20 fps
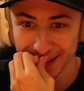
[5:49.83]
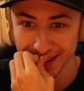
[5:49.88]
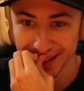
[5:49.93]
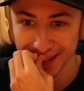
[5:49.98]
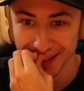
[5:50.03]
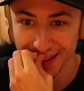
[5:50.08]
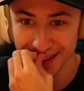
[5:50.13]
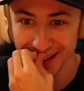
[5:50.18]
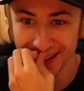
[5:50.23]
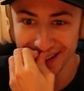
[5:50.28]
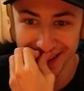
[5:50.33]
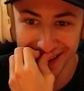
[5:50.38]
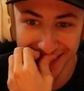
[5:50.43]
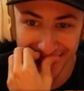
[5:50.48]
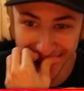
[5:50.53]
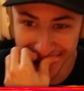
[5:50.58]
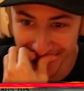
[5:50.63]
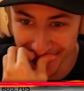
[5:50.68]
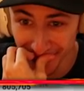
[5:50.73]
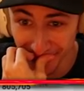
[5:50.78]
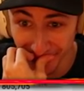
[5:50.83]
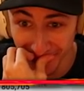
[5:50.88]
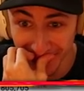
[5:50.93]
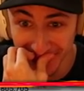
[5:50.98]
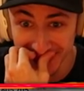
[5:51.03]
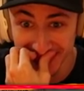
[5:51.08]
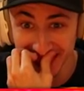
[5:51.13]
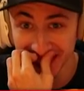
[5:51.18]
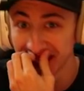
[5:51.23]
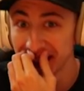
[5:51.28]
Friends oh, like
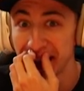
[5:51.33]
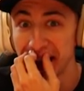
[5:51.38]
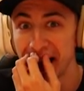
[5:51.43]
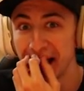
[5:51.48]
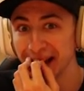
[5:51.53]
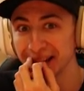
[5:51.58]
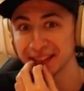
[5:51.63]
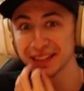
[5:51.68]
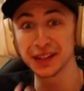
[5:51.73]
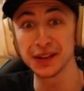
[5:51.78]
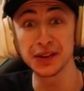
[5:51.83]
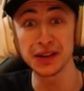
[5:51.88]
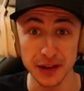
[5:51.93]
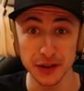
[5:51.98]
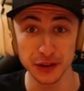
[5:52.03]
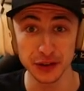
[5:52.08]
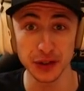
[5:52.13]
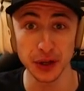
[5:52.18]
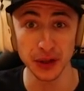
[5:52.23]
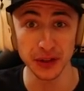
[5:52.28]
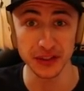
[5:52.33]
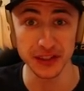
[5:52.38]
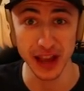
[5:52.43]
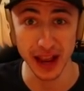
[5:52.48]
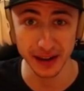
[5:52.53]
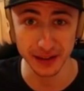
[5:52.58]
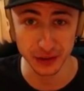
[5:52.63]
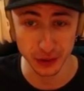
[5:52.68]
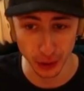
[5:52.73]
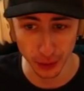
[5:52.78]
what the heck? Dude, he just called
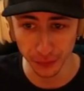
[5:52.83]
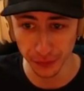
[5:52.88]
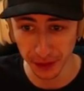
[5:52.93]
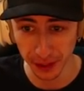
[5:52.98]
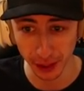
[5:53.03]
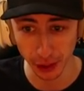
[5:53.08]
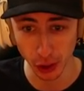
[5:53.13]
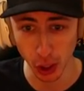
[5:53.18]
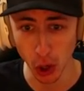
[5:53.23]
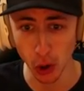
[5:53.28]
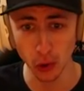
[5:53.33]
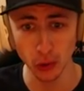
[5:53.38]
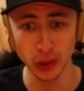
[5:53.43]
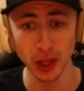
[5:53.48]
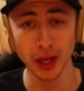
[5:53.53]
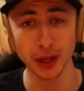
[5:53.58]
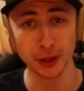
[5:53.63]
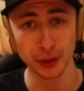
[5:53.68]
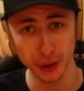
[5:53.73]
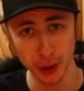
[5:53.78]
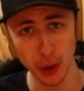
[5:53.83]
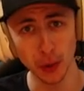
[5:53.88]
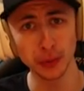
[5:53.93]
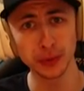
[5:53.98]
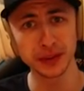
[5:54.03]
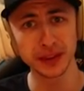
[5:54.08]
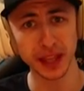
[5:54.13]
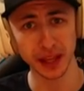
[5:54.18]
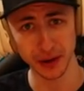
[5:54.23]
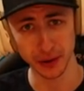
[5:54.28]
Zach's girlfriend Nicole a
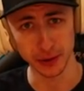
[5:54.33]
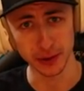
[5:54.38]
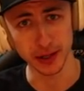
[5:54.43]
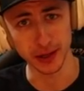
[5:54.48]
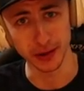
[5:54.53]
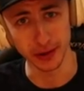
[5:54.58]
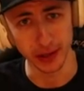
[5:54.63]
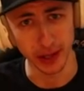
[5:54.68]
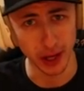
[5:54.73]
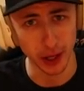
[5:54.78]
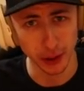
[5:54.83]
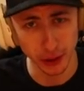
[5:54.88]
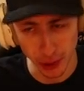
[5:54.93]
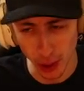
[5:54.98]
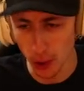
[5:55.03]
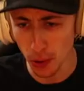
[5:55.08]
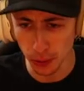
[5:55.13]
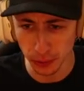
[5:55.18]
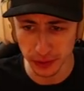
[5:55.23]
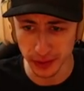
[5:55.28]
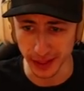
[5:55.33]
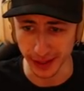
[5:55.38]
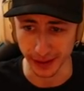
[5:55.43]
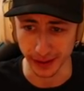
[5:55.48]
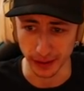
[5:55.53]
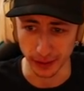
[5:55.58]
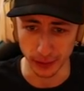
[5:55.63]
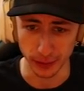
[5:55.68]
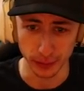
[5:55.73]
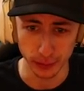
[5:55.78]
gold digger, dude. Gold
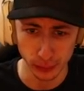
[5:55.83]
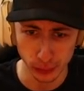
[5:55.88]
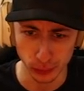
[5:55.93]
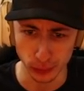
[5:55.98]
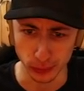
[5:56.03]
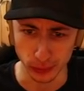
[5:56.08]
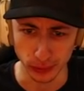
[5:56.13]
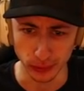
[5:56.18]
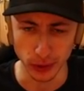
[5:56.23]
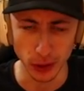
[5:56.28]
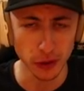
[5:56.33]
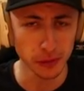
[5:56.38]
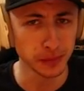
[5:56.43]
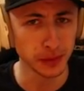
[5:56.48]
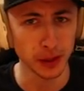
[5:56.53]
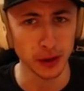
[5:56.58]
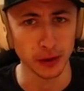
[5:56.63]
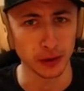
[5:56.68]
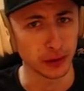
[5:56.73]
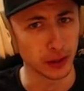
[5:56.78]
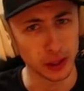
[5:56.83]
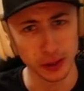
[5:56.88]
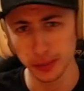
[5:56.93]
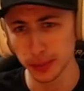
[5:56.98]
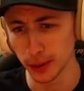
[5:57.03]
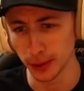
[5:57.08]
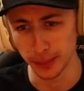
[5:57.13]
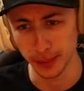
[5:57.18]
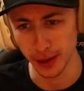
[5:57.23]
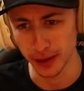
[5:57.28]
digger. Ooh, low blow, low
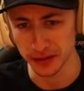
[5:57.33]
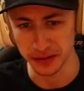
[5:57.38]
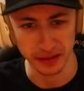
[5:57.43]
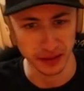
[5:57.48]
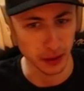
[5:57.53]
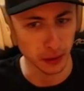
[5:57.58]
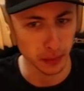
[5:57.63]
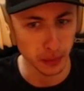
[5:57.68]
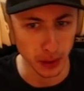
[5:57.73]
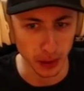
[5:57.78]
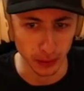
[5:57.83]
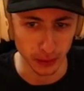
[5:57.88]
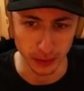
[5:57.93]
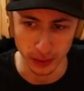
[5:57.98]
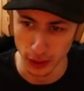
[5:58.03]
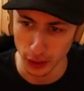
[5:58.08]
blow, Preston, low blow.